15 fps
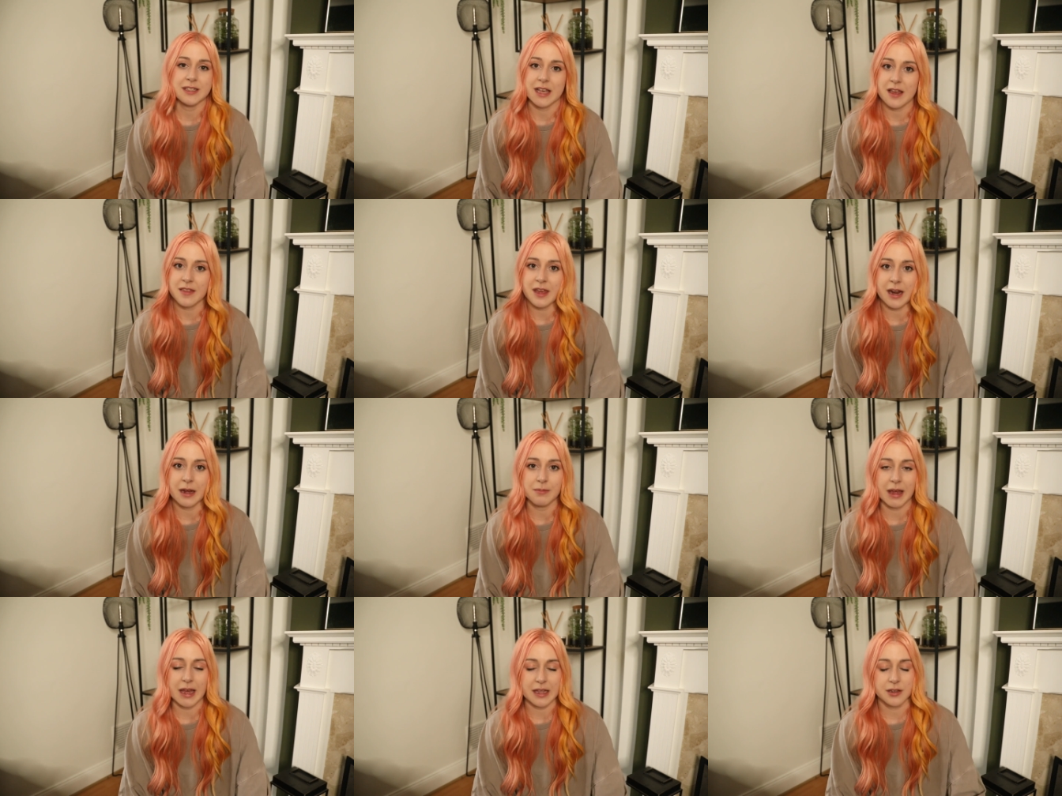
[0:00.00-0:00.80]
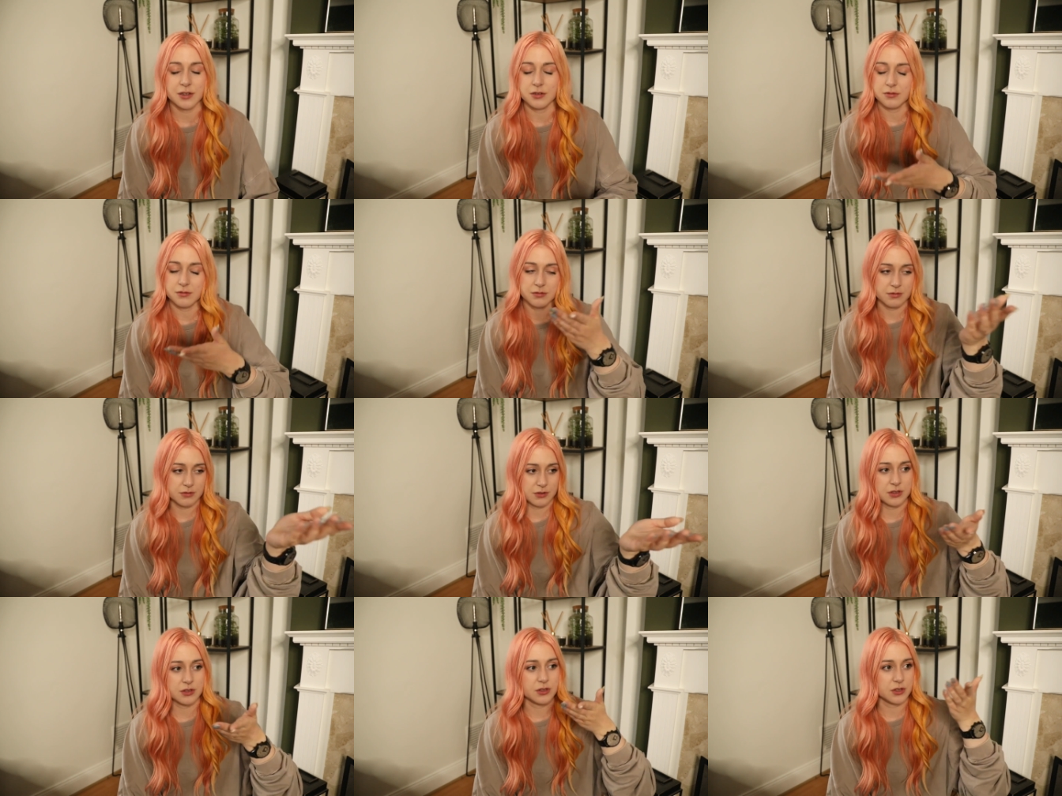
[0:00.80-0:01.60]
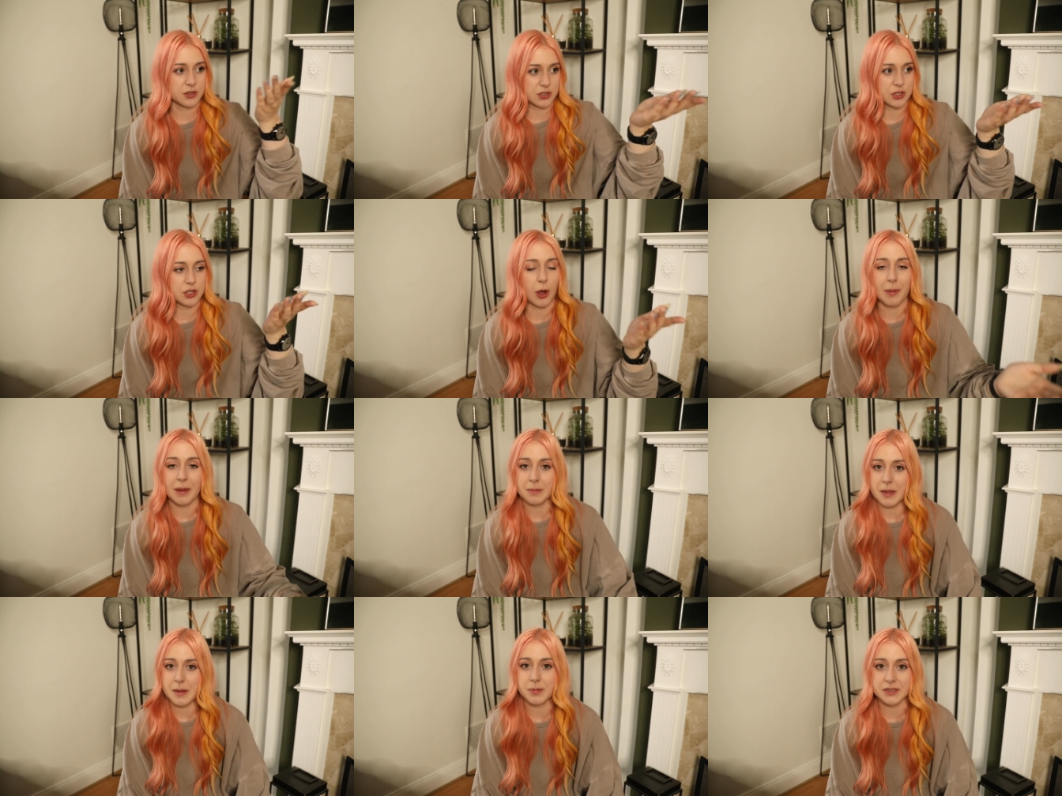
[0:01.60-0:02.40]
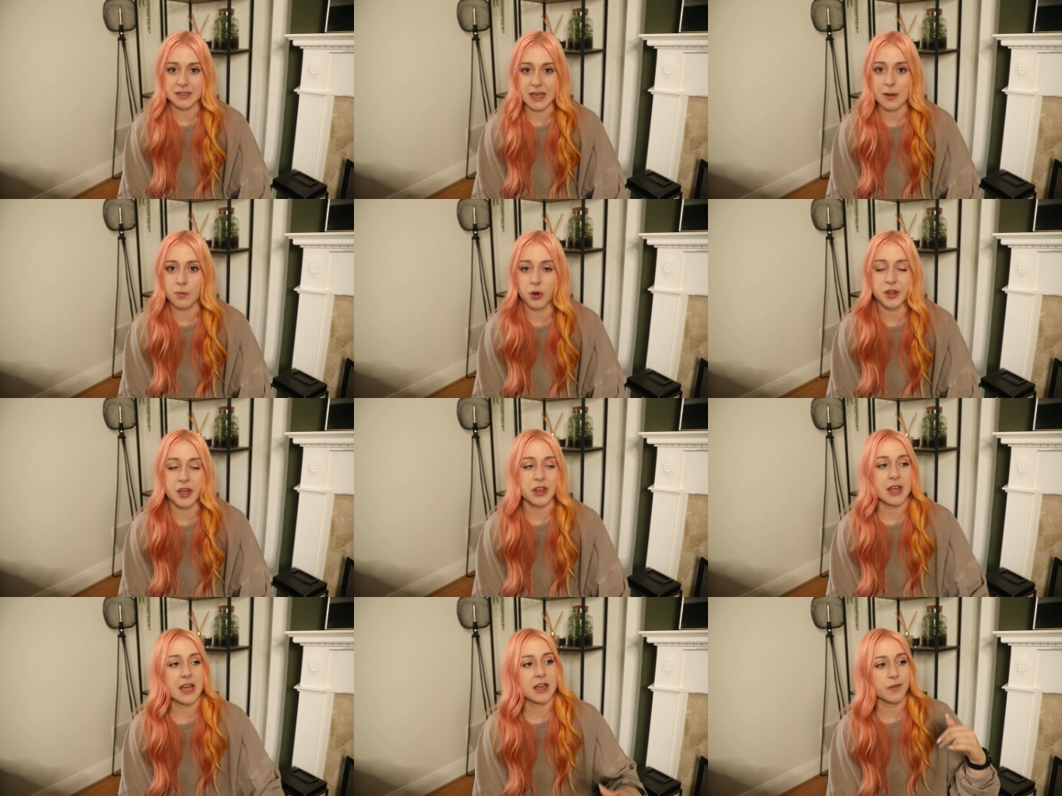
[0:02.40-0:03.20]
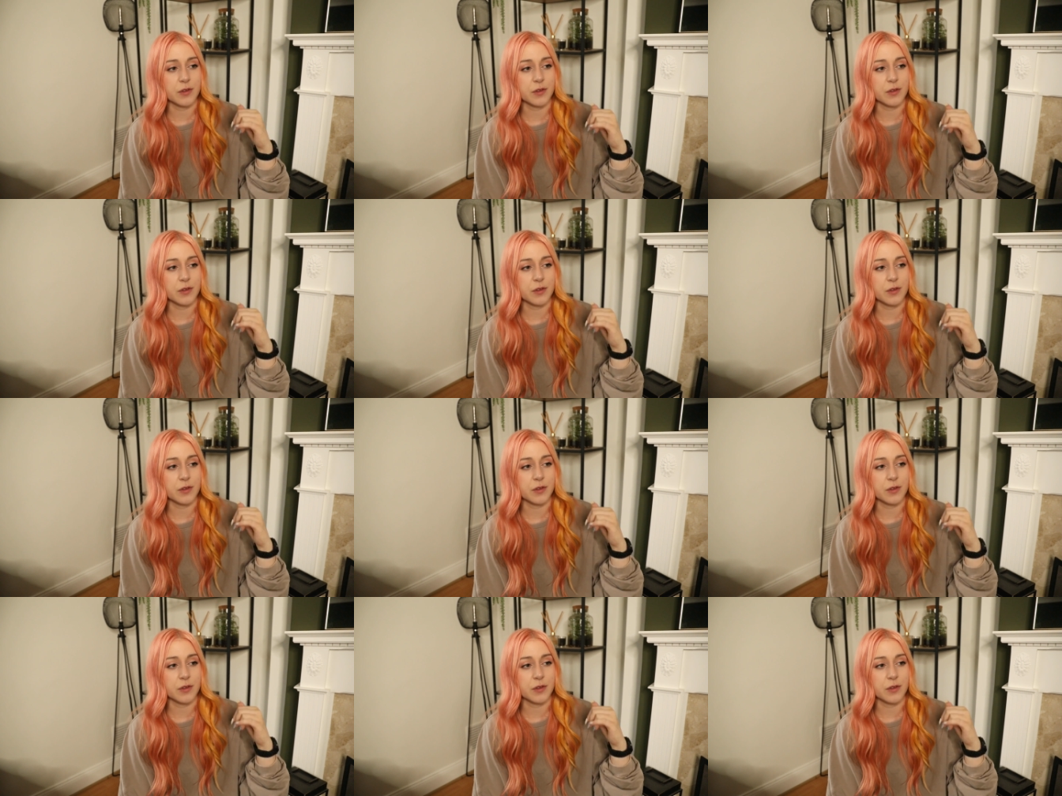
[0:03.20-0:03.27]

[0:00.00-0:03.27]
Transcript: say that I'm like stopping people saying what they think.